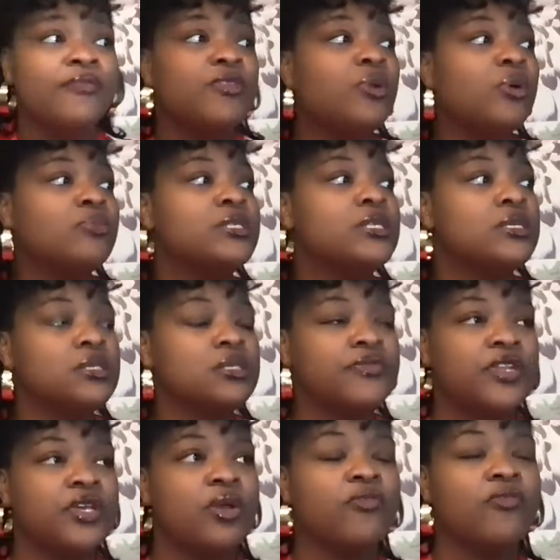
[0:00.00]
you don't see this
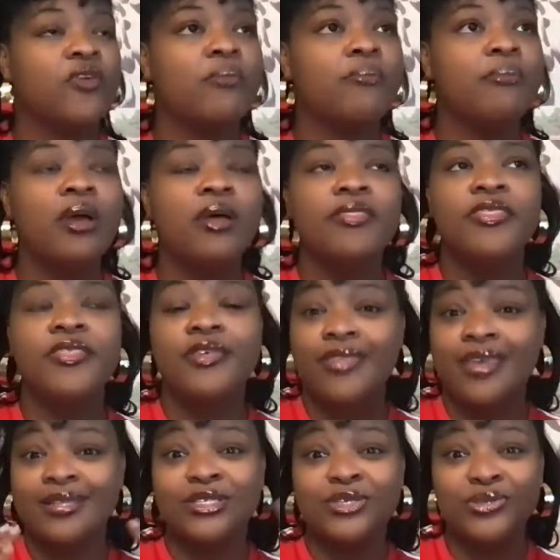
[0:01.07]
video for a month, then
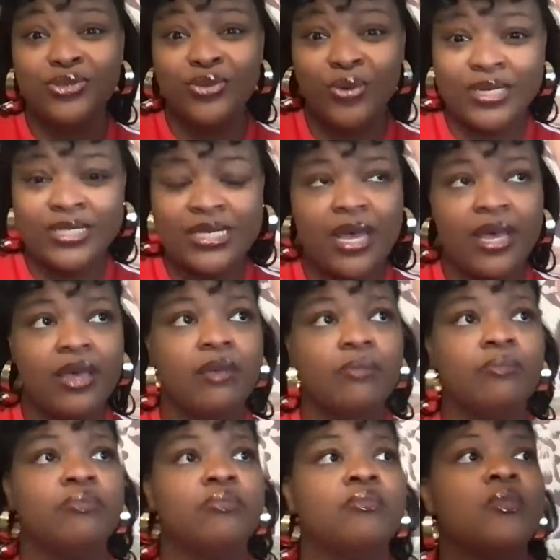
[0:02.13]
that's your
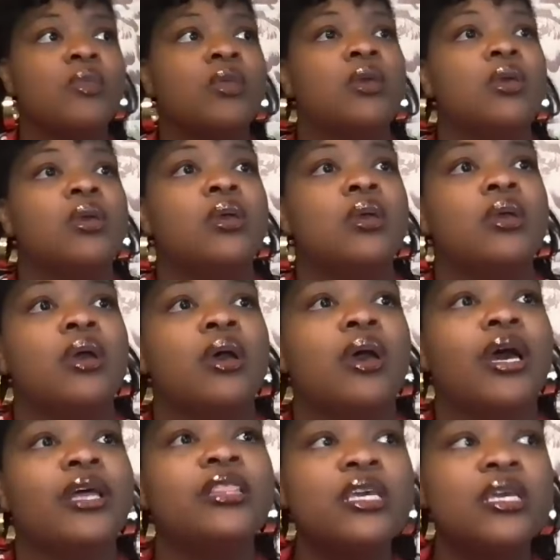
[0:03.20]
time.
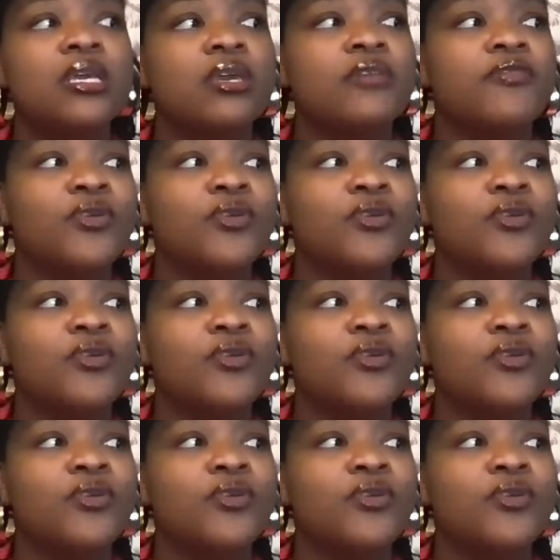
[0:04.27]
I think if